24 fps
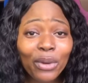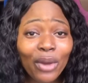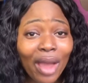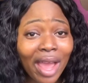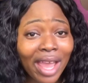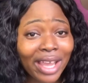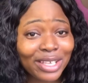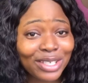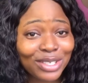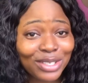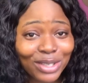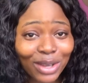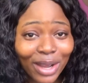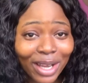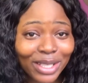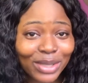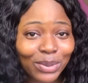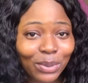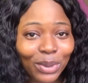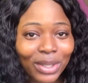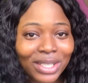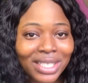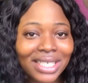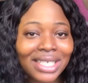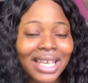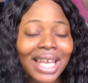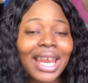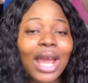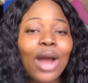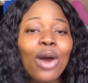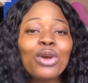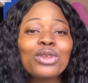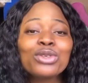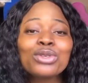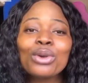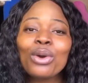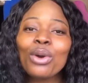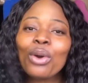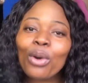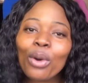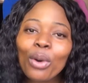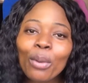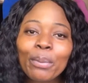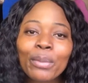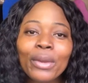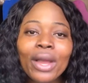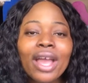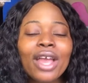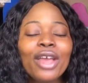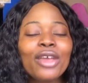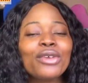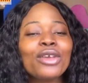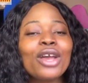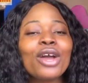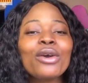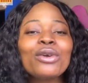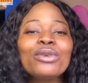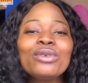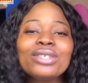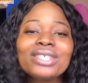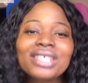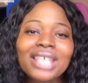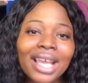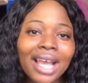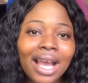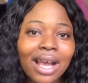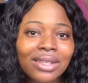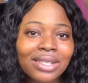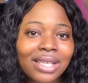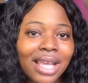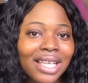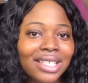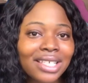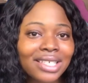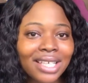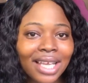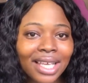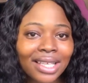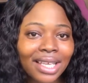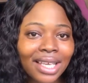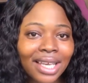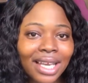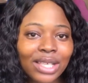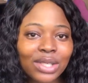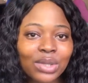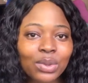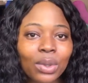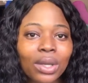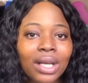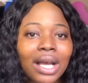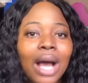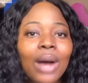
you enjoyed watching, and I also hope you're going to check out her channel as well.